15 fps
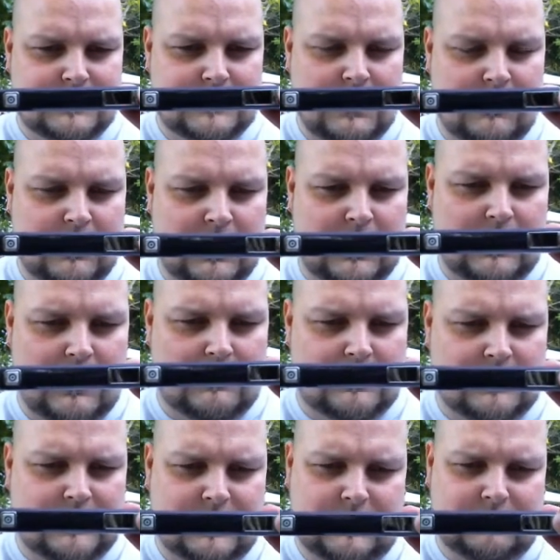Okay, now
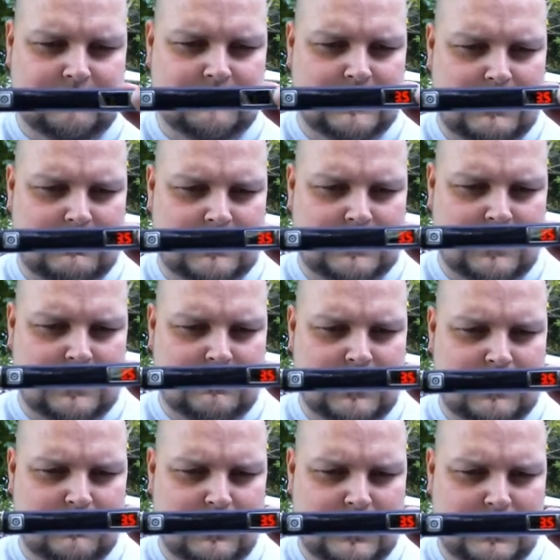see, now it's telling me
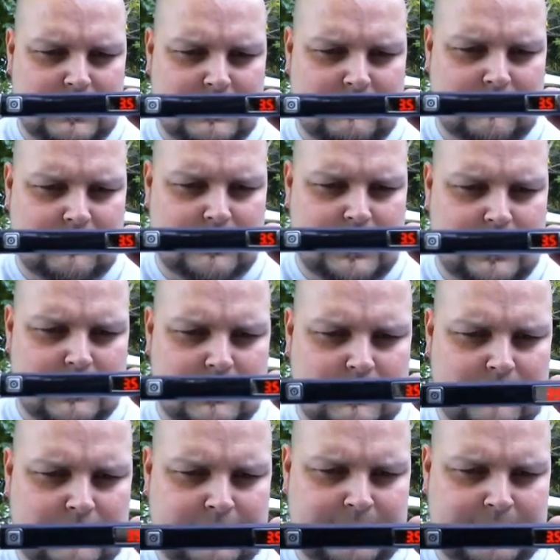completely different readings.